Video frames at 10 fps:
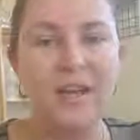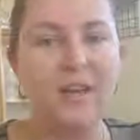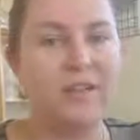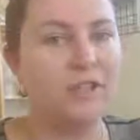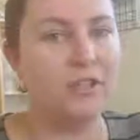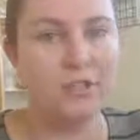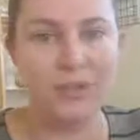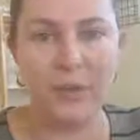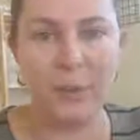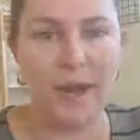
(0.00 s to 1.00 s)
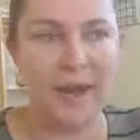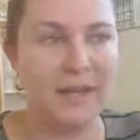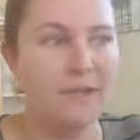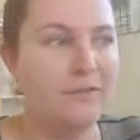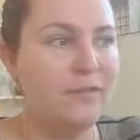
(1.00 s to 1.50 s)
If you're using
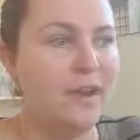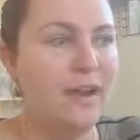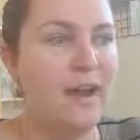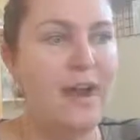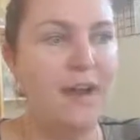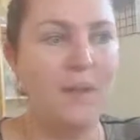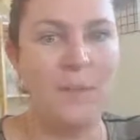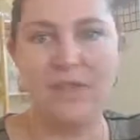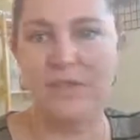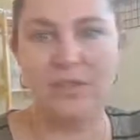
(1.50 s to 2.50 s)
Wave, it's